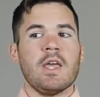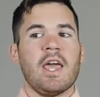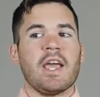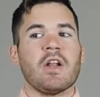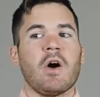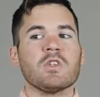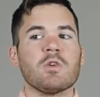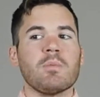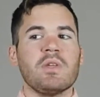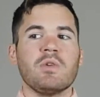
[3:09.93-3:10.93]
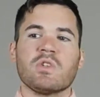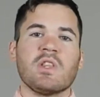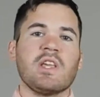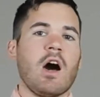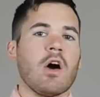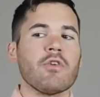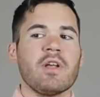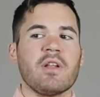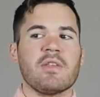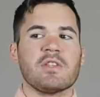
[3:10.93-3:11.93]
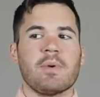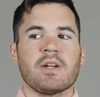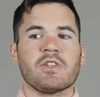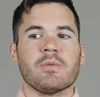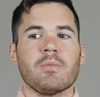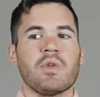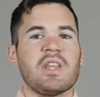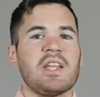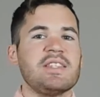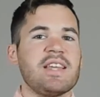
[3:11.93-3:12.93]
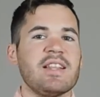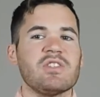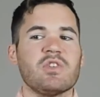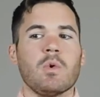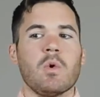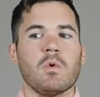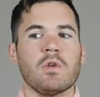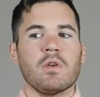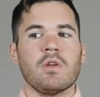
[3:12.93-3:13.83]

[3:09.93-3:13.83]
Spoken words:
It can also be used on the other end of the spectrum with any debts you hold.